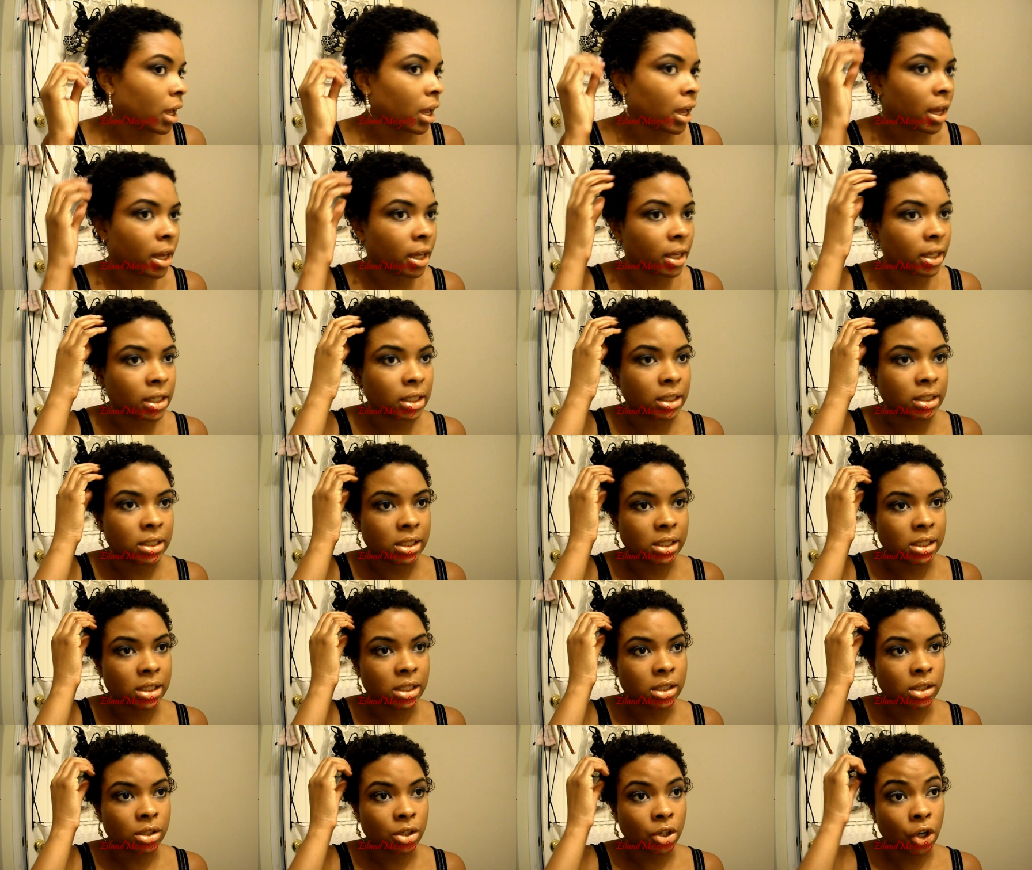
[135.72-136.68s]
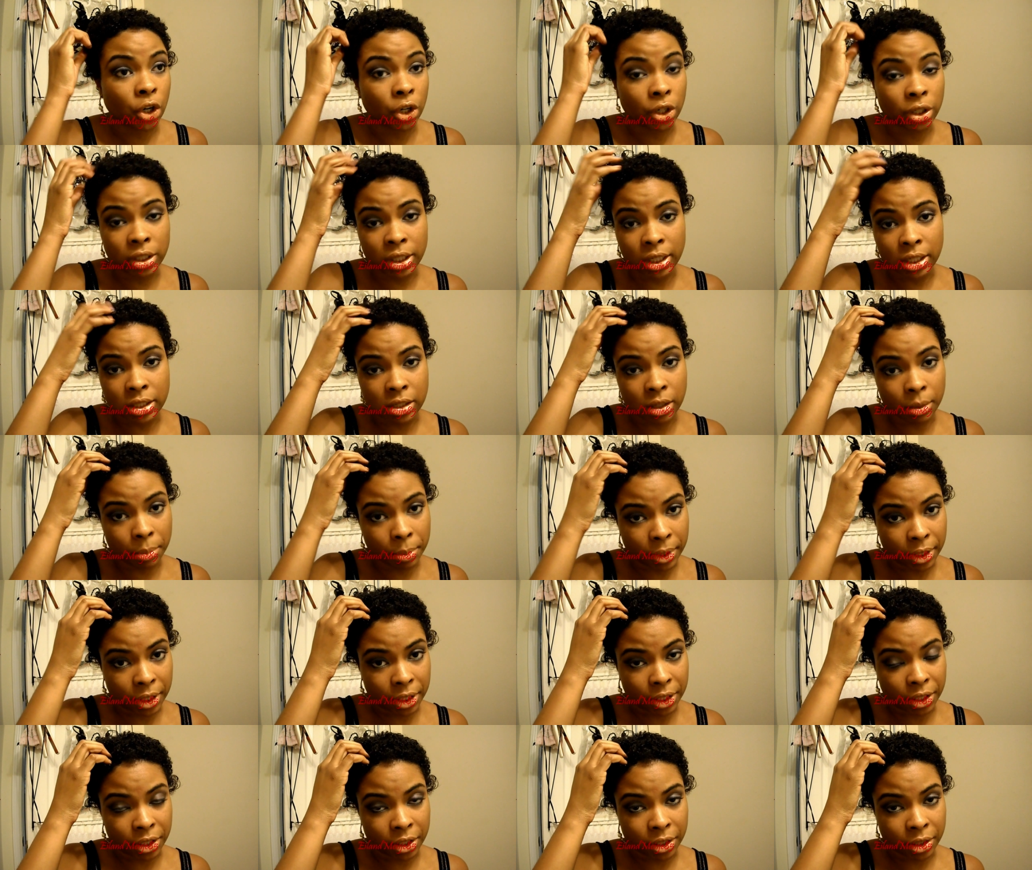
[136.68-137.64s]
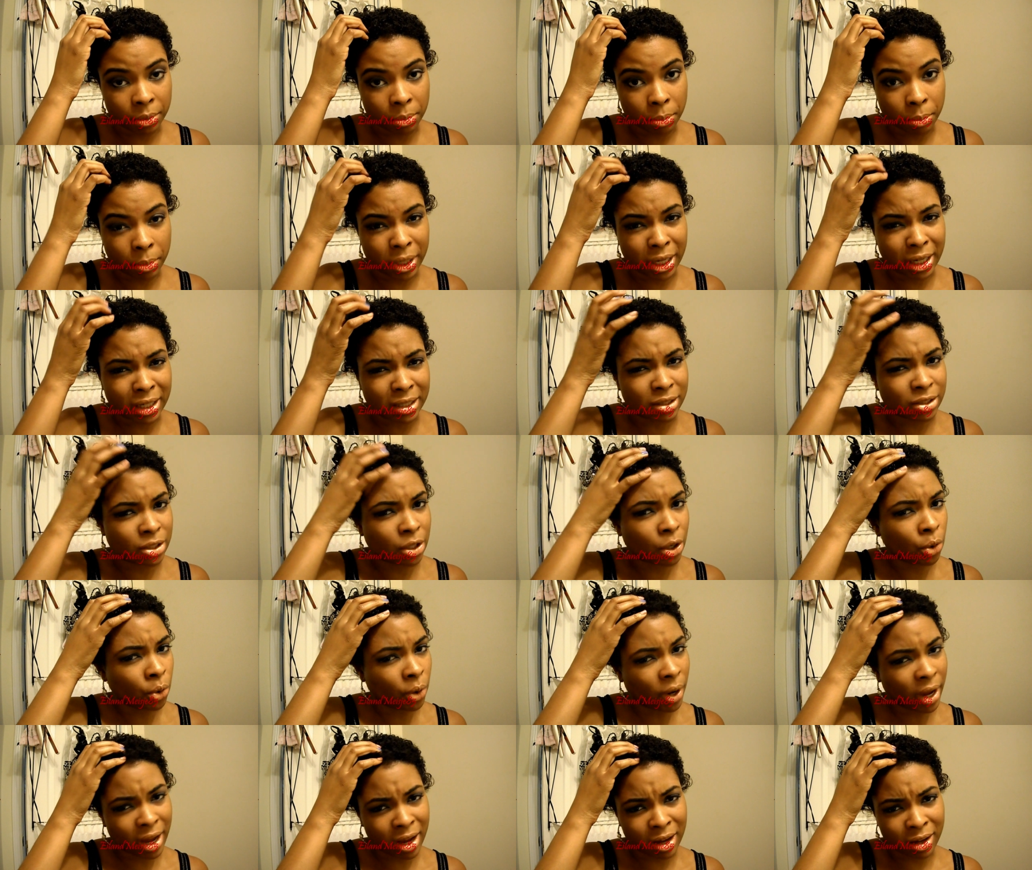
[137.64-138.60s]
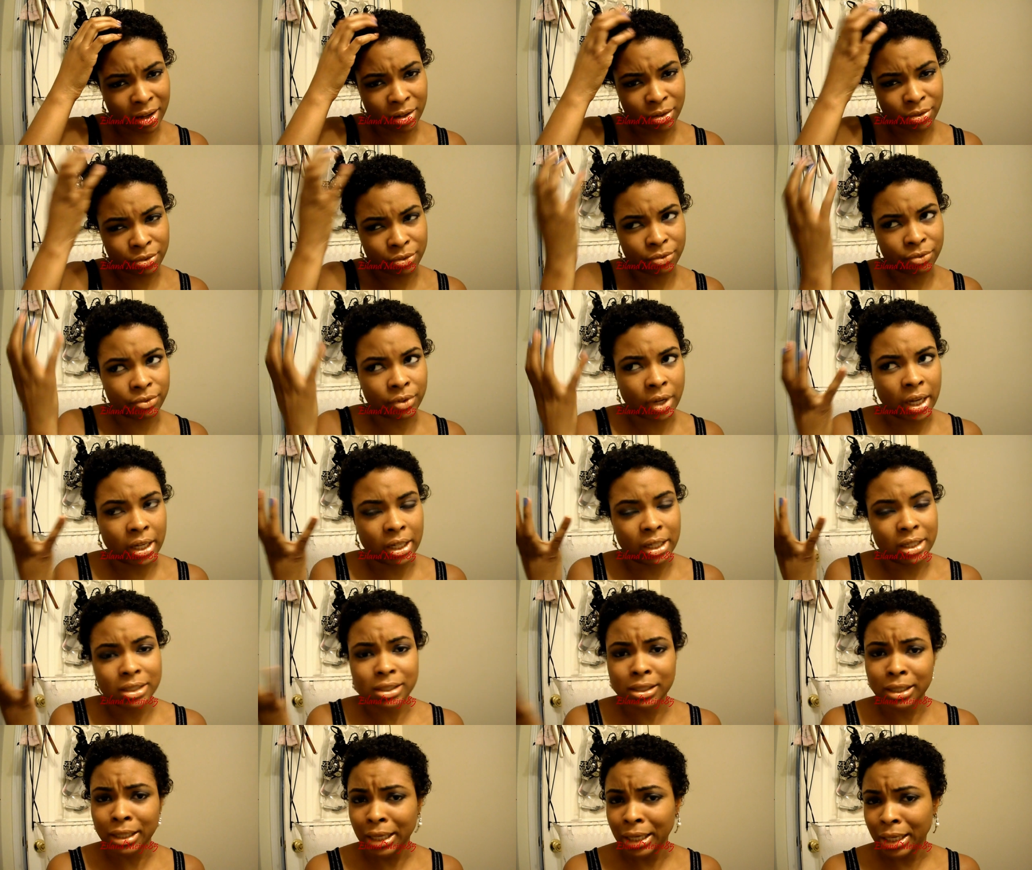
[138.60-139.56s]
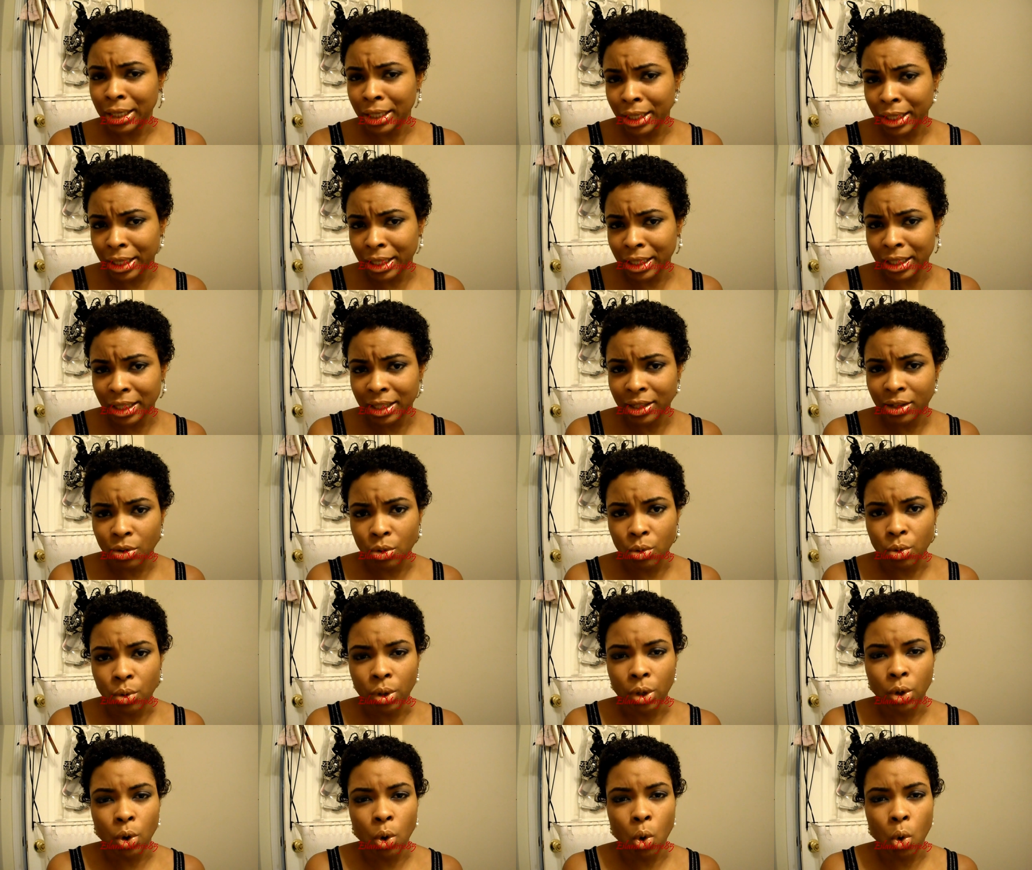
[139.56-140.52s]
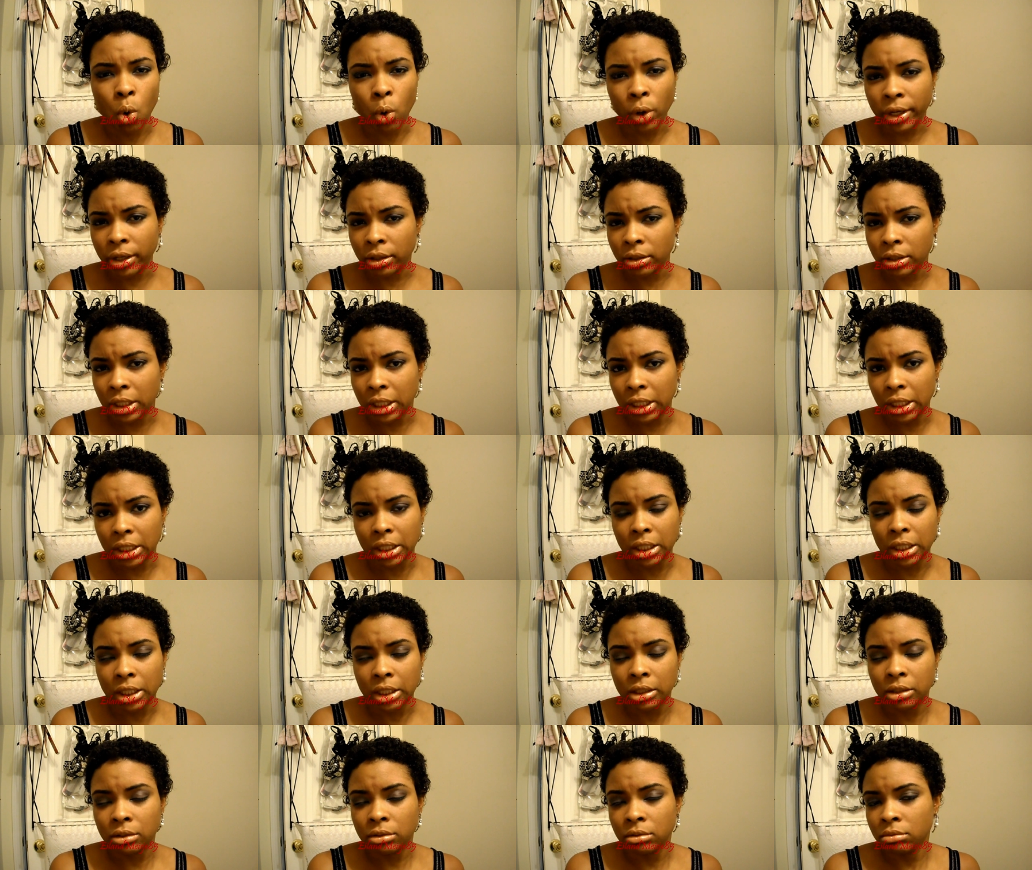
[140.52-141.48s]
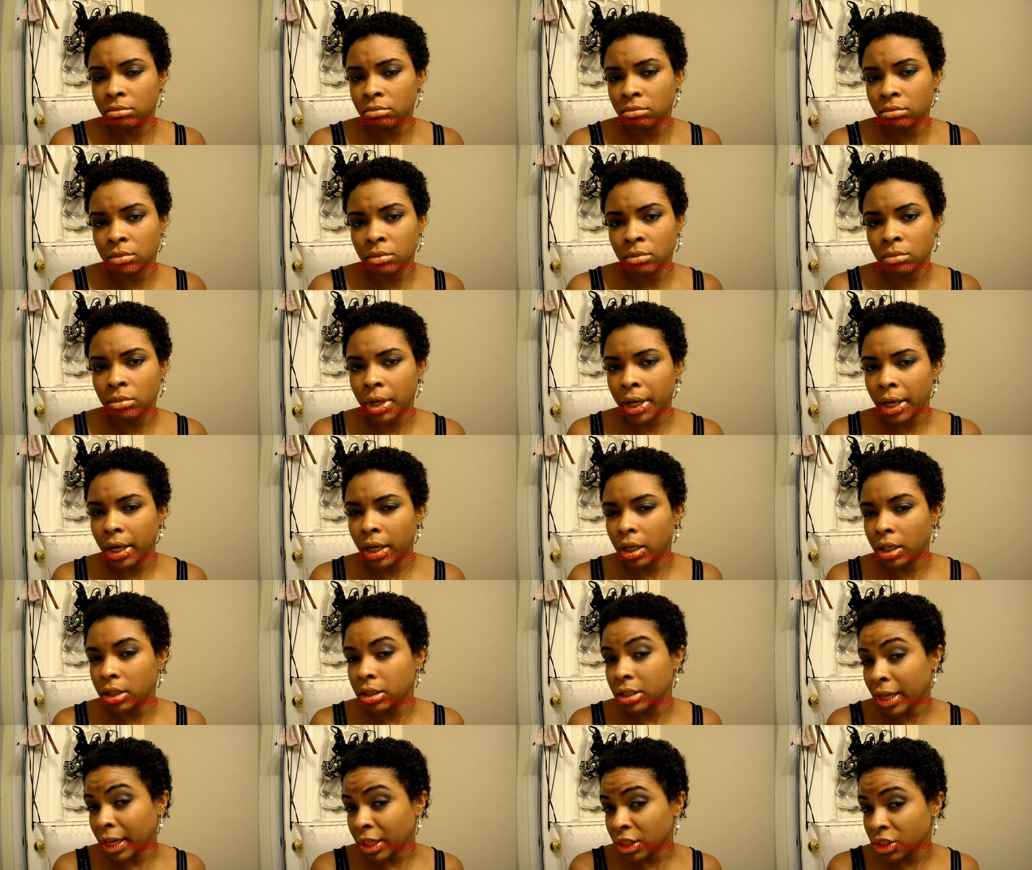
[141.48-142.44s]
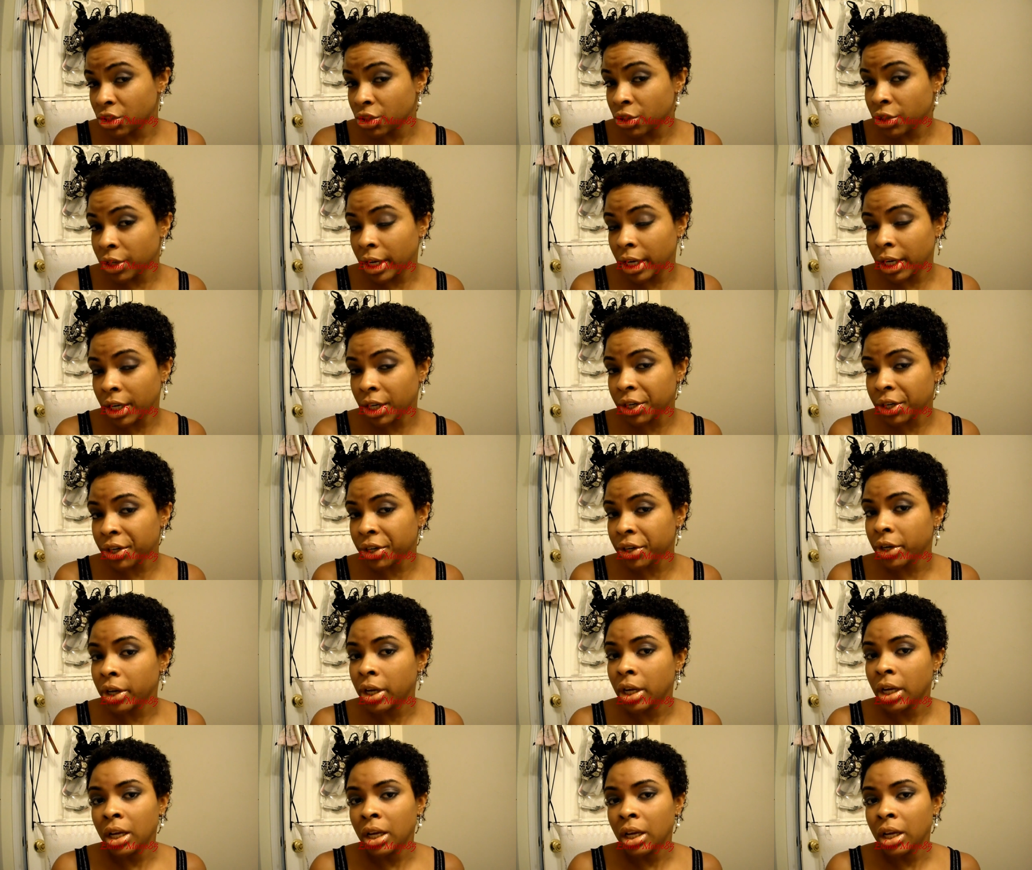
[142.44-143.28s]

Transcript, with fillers: as curly as up here, but I don't have, I guess, kinky or coily textured hair.